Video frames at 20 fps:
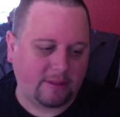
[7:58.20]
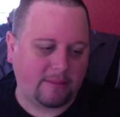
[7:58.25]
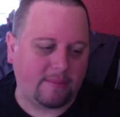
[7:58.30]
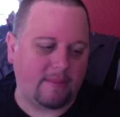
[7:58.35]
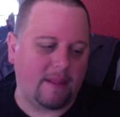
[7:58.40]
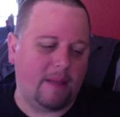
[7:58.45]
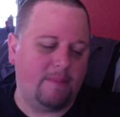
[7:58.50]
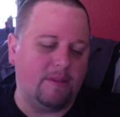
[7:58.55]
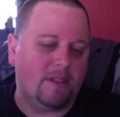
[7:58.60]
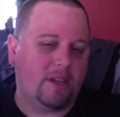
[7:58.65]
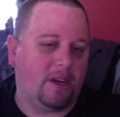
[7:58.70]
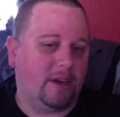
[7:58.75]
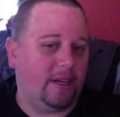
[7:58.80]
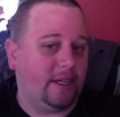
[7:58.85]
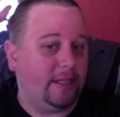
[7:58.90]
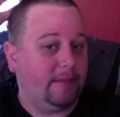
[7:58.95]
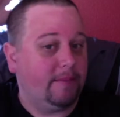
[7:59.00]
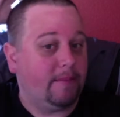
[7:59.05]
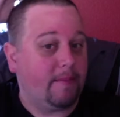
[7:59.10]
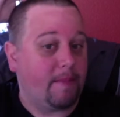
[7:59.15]
I'm
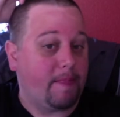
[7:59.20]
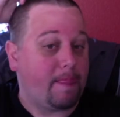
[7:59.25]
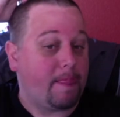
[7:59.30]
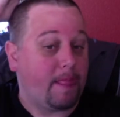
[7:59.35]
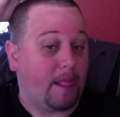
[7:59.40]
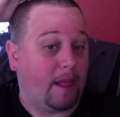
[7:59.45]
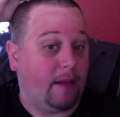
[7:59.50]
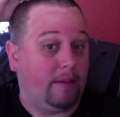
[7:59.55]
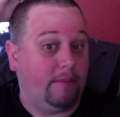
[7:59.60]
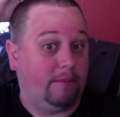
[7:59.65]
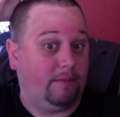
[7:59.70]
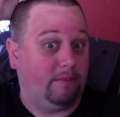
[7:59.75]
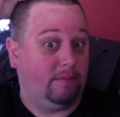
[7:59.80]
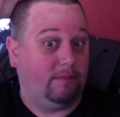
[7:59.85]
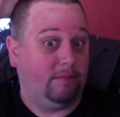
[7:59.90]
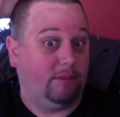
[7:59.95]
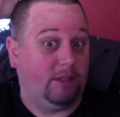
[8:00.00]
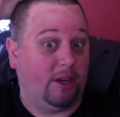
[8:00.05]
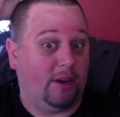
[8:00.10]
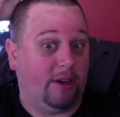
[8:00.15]
sorry. I'm
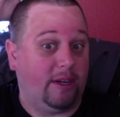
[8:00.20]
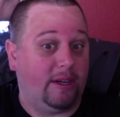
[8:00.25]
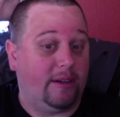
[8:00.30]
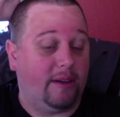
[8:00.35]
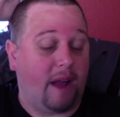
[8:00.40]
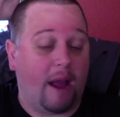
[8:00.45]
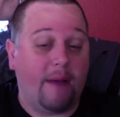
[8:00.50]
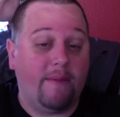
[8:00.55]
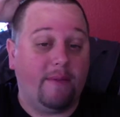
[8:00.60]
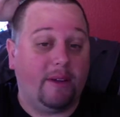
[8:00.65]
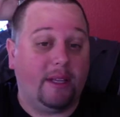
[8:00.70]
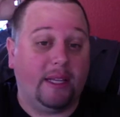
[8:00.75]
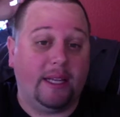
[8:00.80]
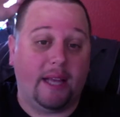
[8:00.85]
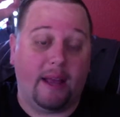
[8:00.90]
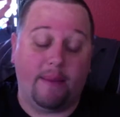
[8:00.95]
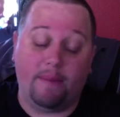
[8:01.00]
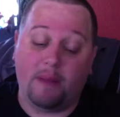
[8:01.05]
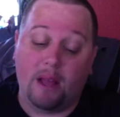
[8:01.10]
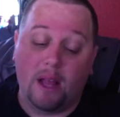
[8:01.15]
sorry. I really am